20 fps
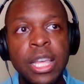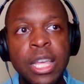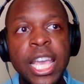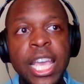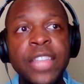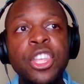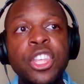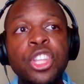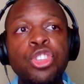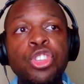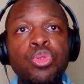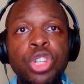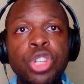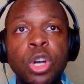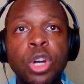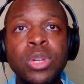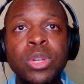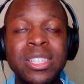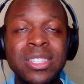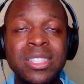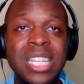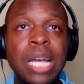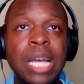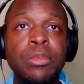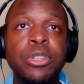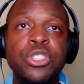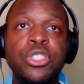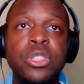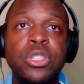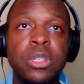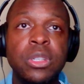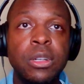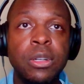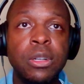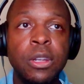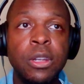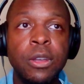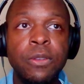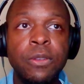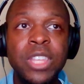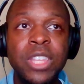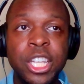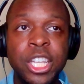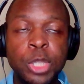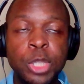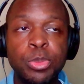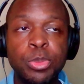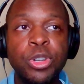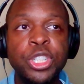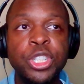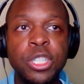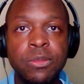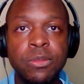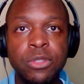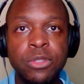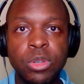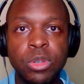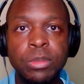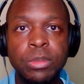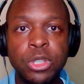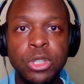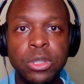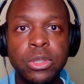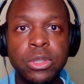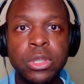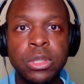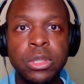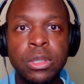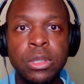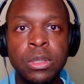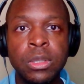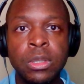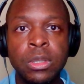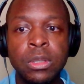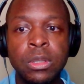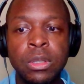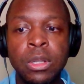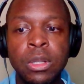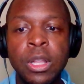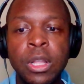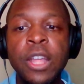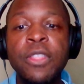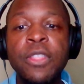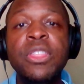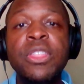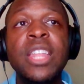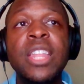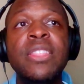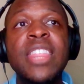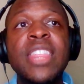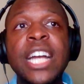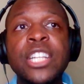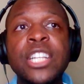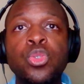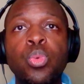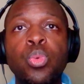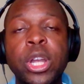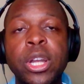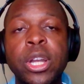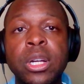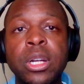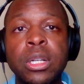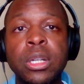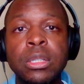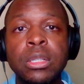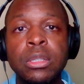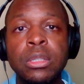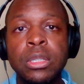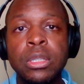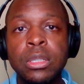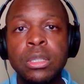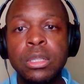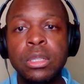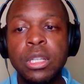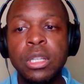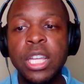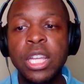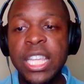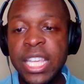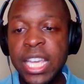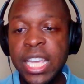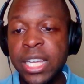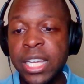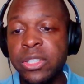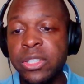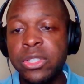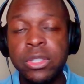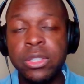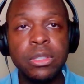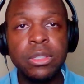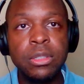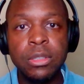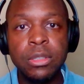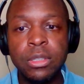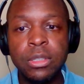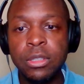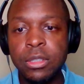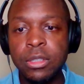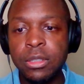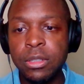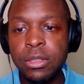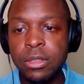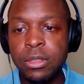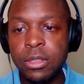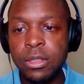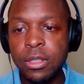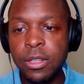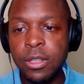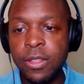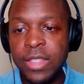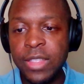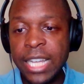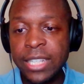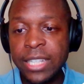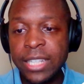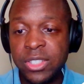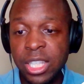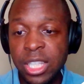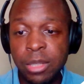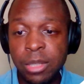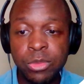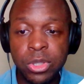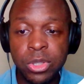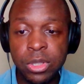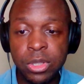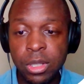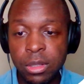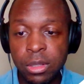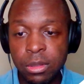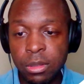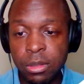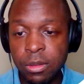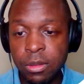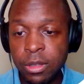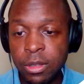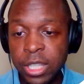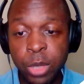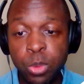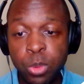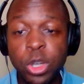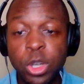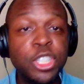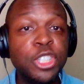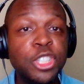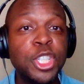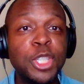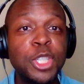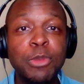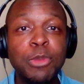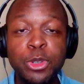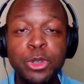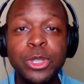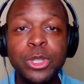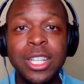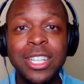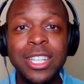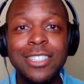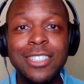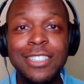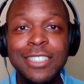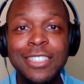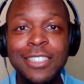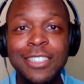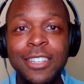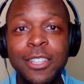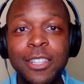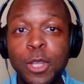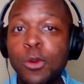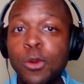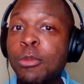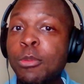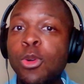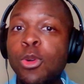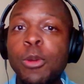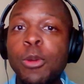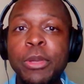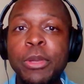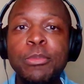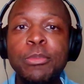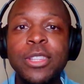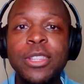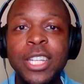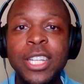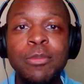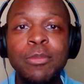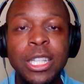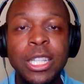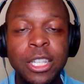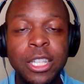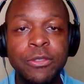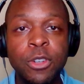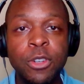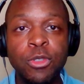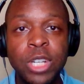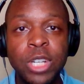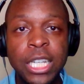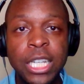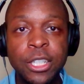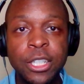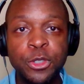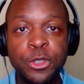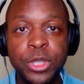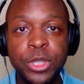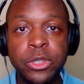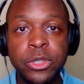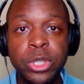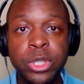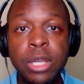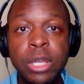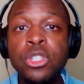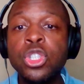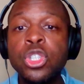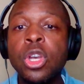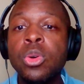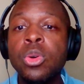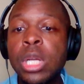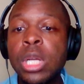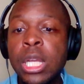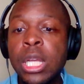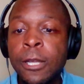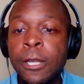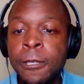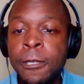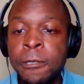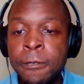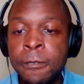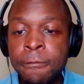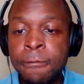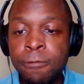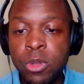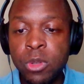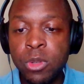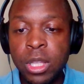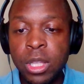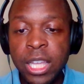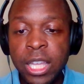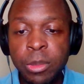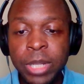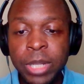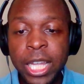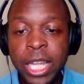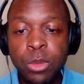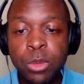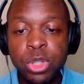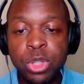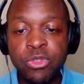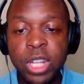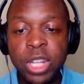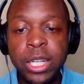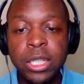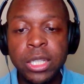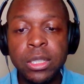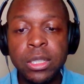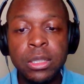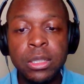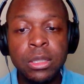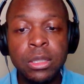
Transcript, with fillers: and then you don't establish the inspiration of the scriptures, then that's where, yes, that seems, it wasn't just Methuselah. There were more people than him that lived over 900 years. So, and the planet was flooded.